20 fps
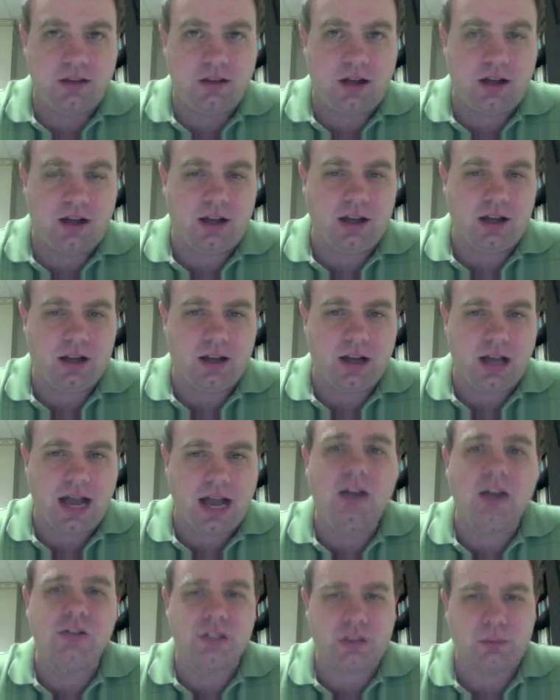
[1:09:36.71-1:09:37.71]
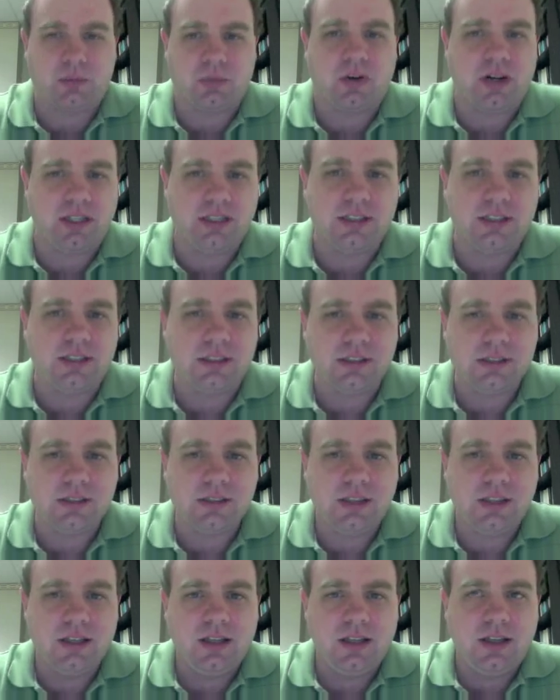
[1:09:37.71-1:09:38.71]
housing prices,
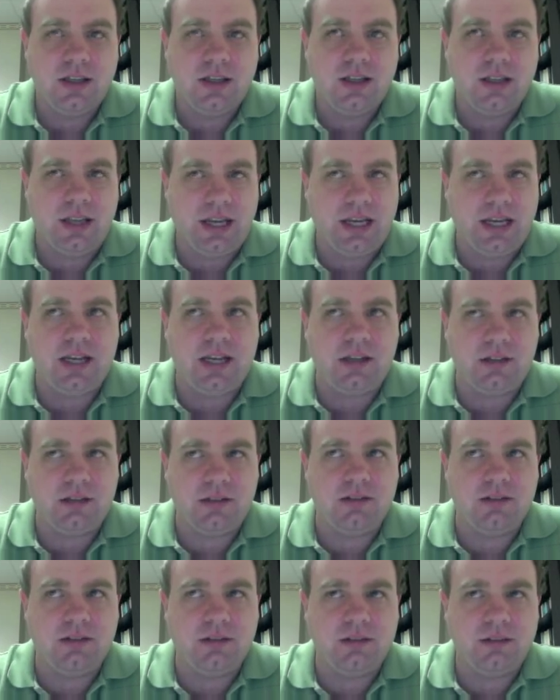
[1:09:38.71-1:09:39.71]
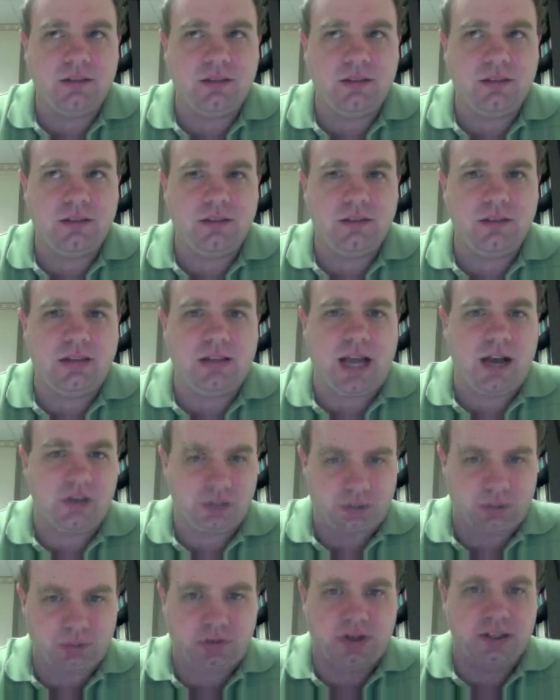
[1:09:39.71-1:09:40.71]
and housing
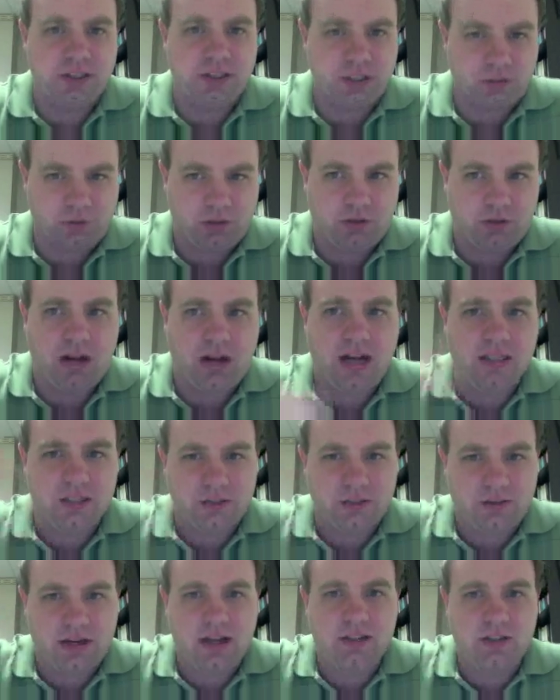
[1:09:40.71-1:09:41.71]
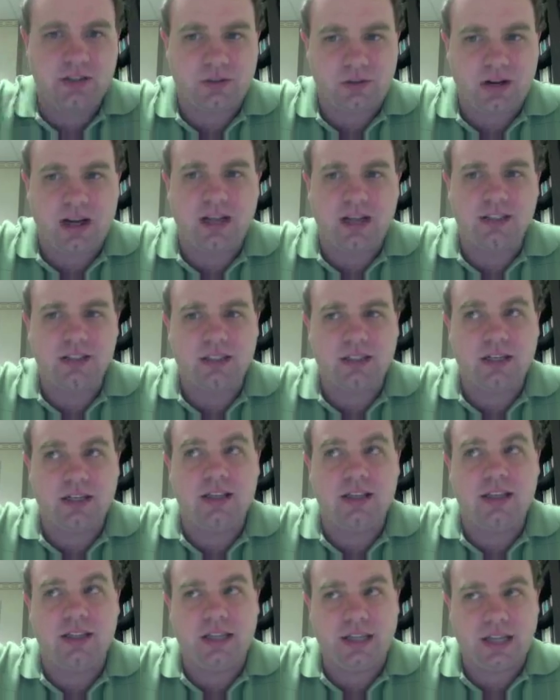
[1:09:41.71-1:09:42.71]
prices were rising, and then they
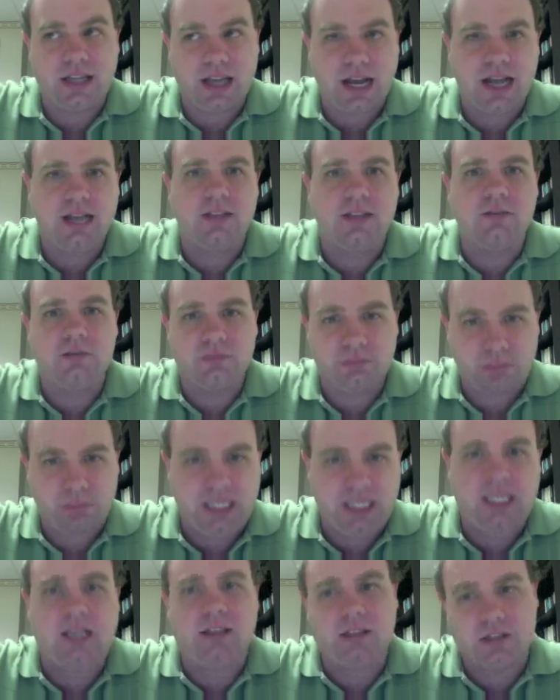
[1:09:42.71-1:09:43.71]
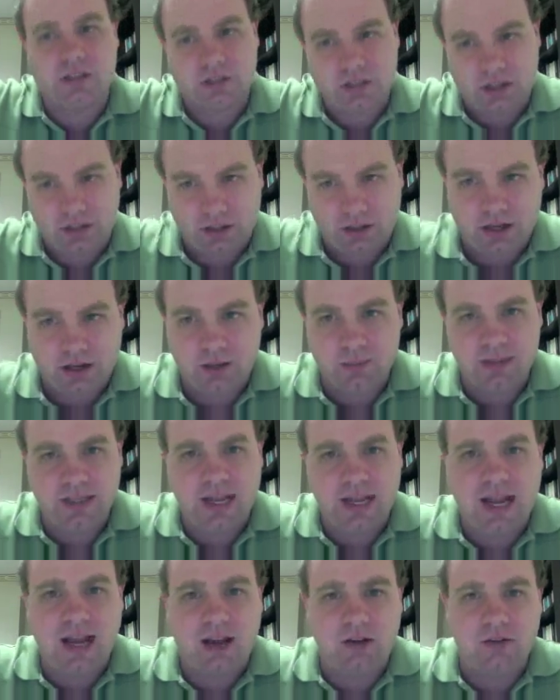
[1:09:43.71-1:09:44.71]
kind of peaked and started coming
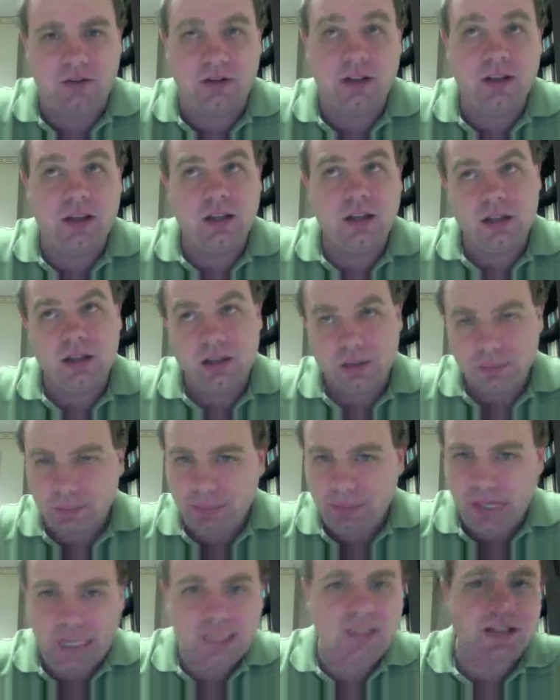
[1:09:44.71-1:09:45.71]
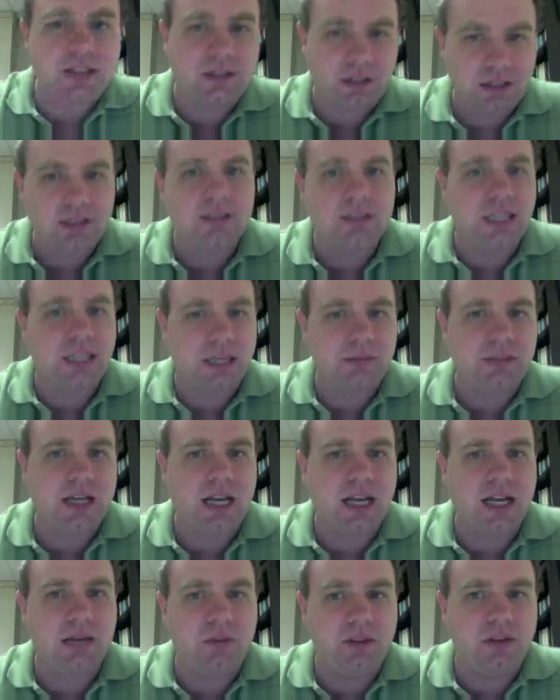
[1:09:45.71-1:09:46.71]
down basically the same time when
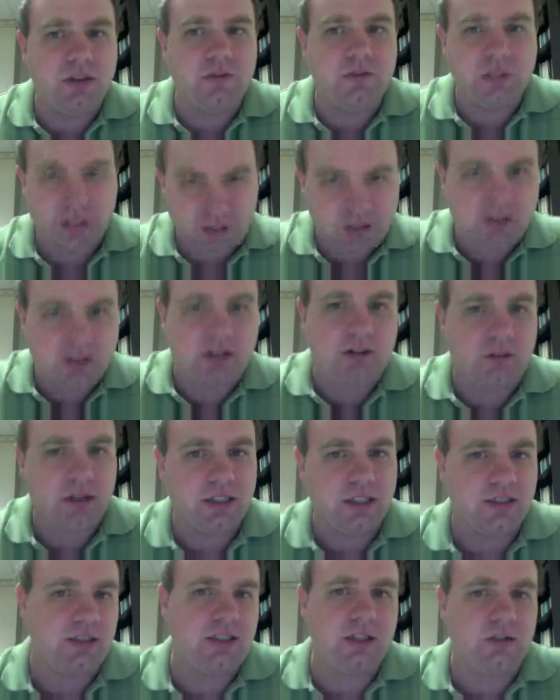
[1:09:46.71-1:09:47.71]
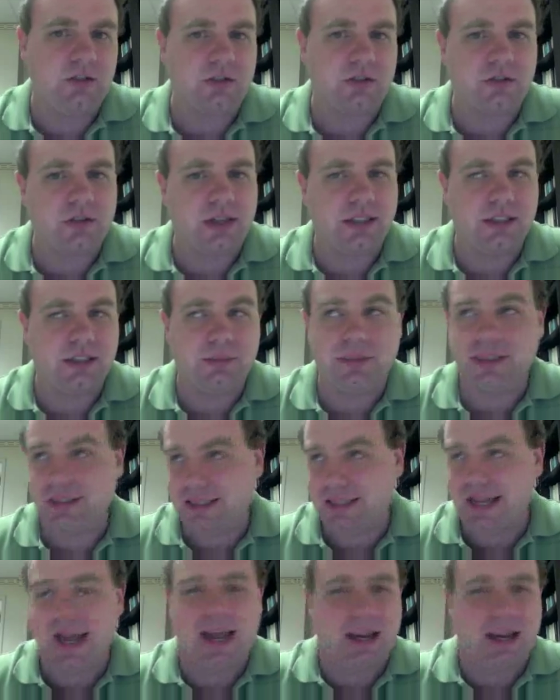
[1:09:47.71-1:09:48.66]
the Fed started raising interest rates. It's not